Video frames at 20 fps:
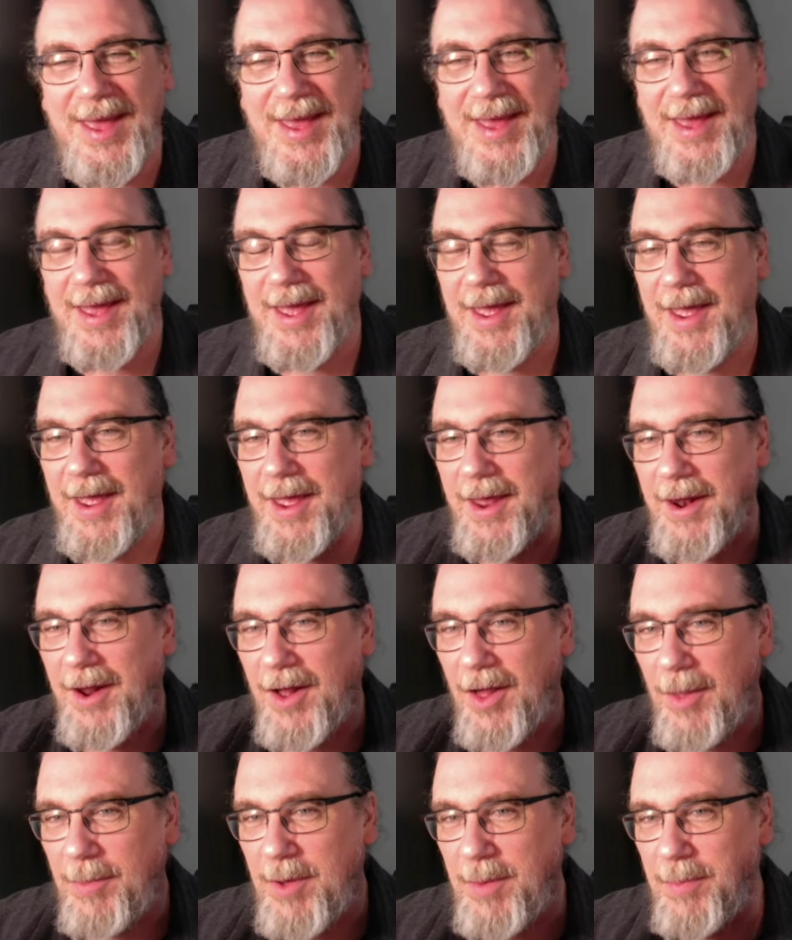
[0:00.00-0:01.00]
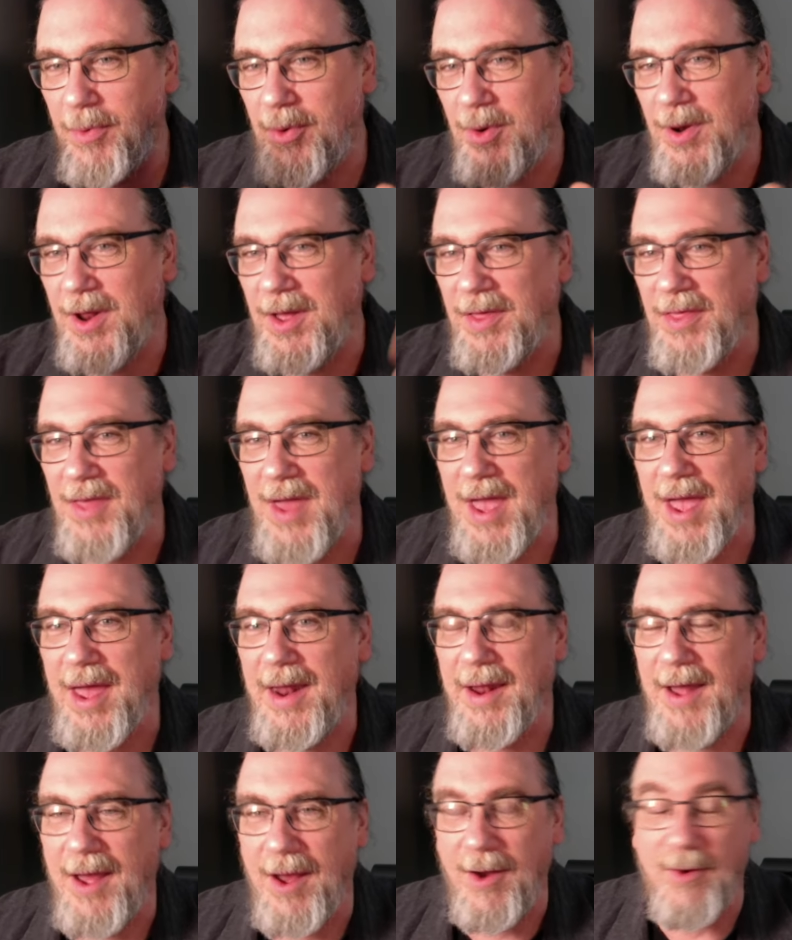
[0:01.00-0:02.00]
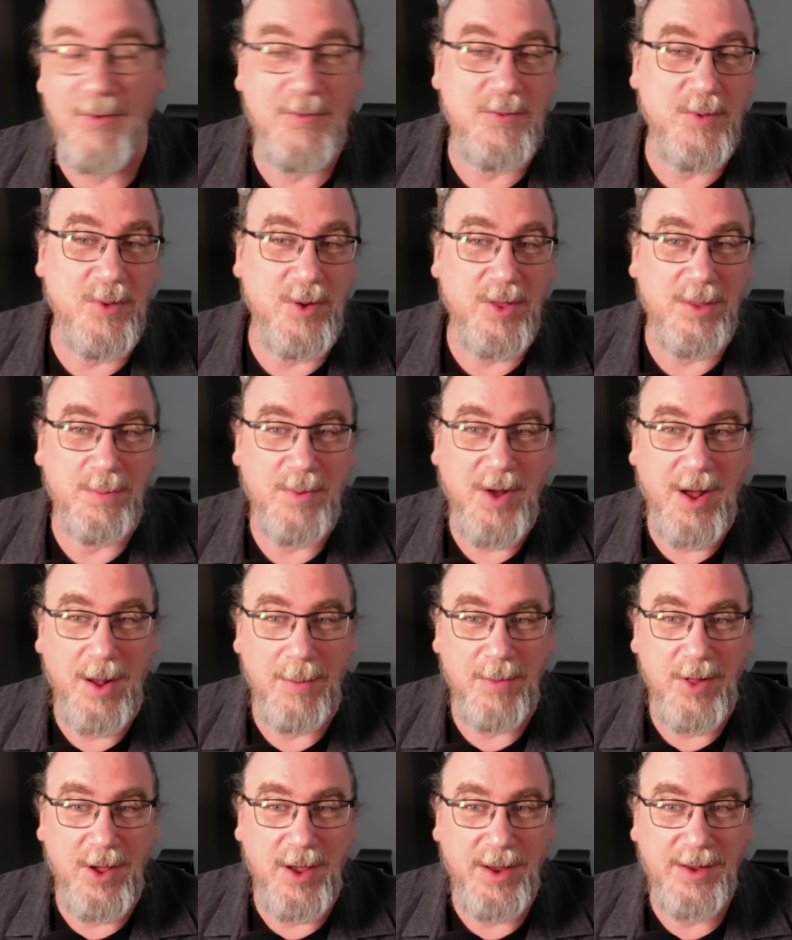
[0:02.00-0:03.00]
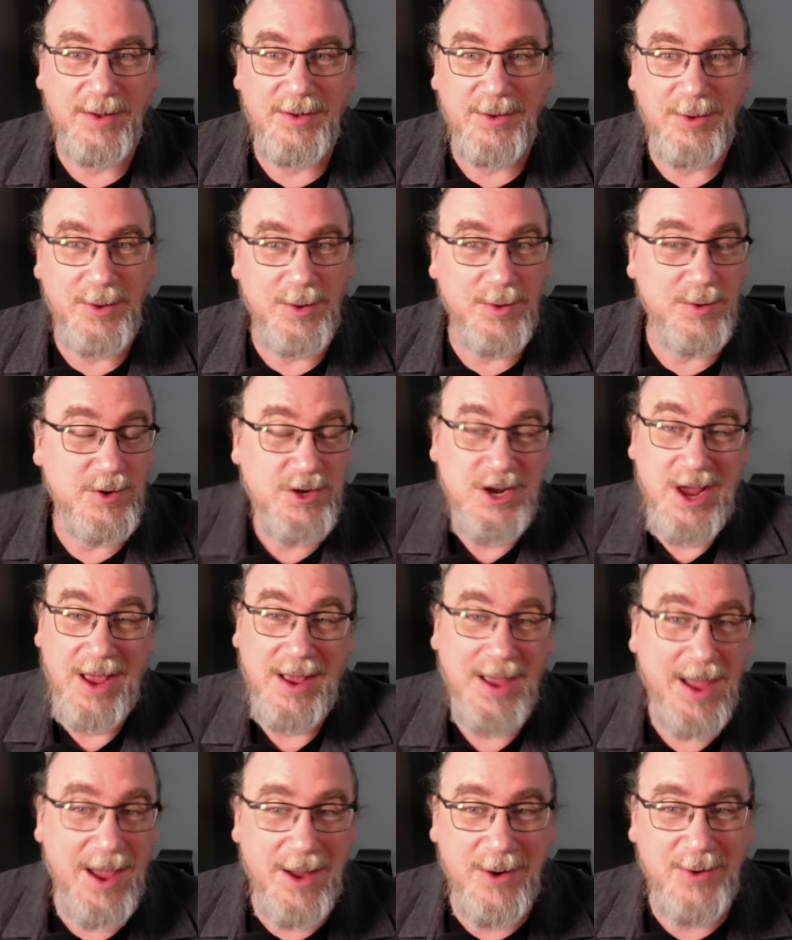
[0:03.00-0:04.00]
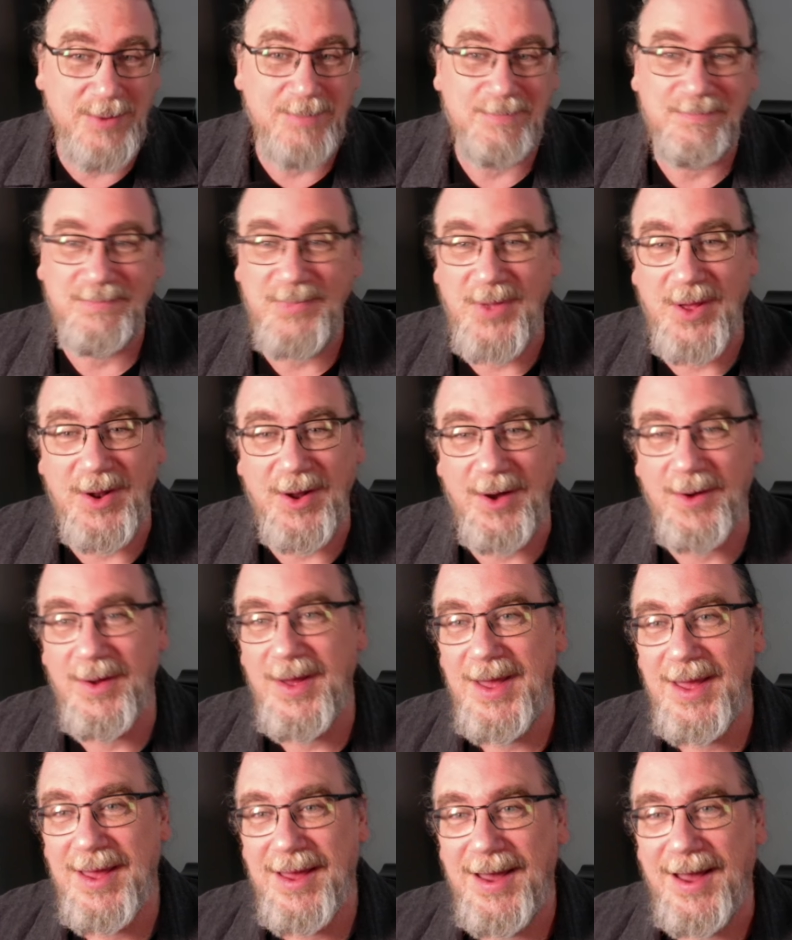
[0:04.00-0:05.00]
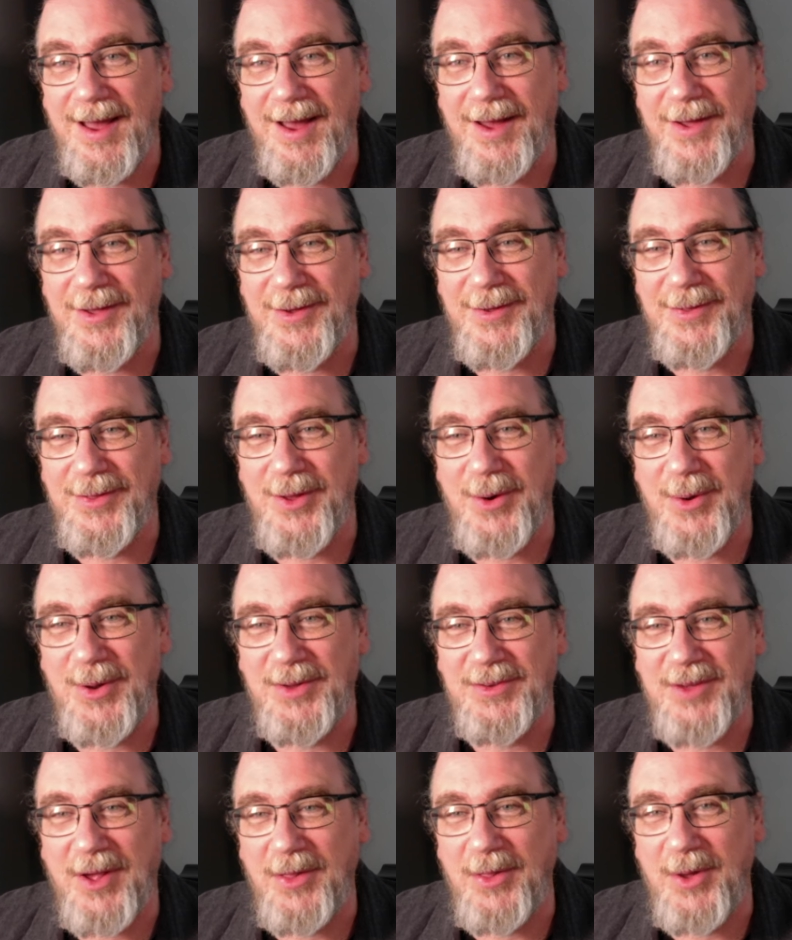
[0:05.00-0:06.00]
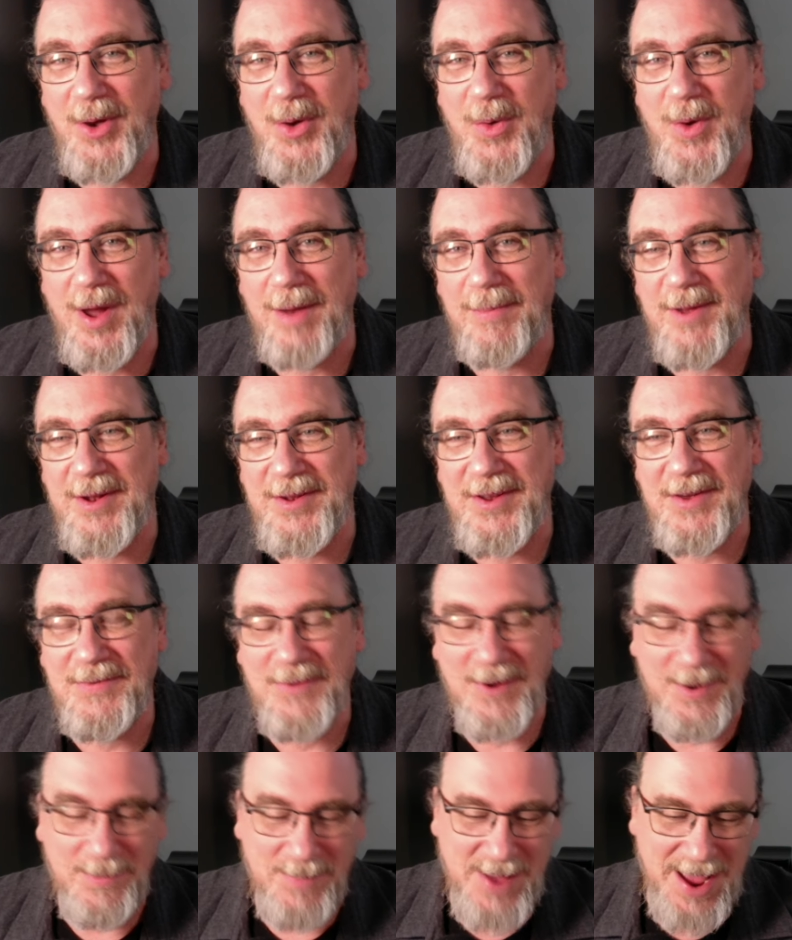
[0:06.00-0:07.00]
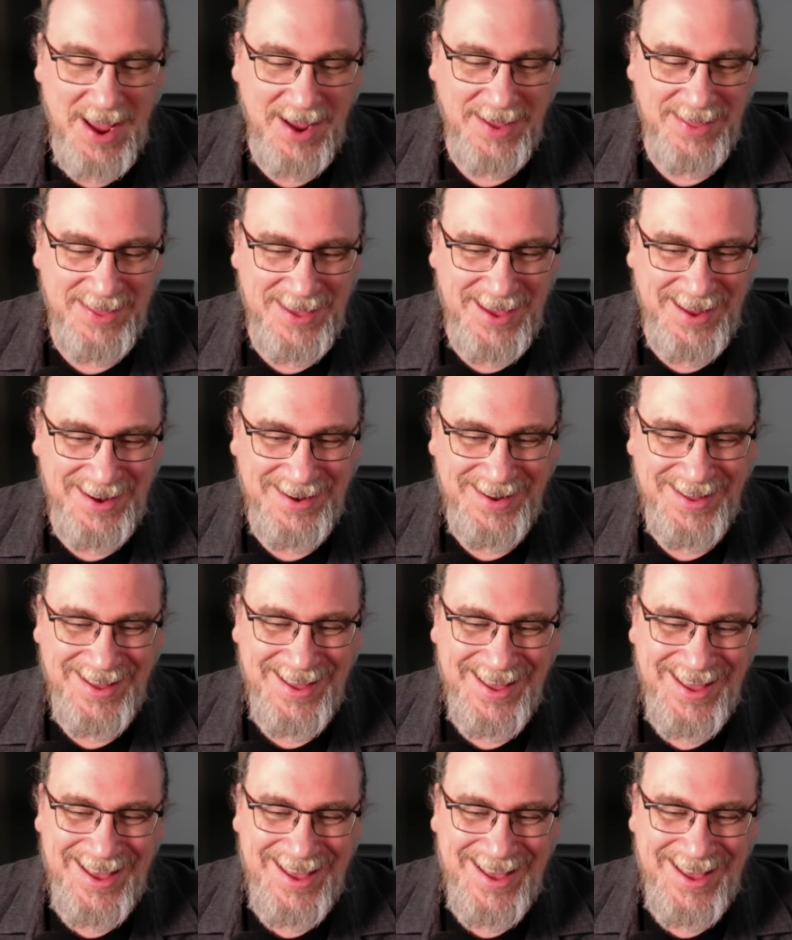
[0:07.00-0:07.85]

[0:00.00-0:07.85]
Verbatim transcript: and I'll be putting that out for the public to check out. You know, uh, you'll notice I look quite a bit different back then.